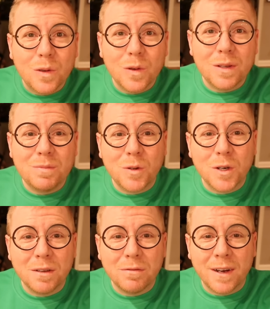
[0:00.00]
Good
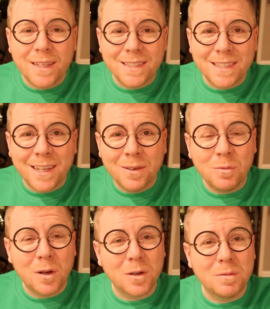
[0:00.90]
morning, friends, and
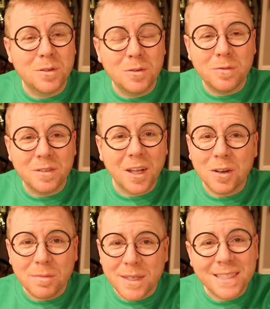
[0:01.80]
welcome to
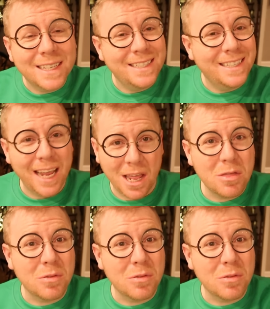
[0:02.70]
Vlogmas Day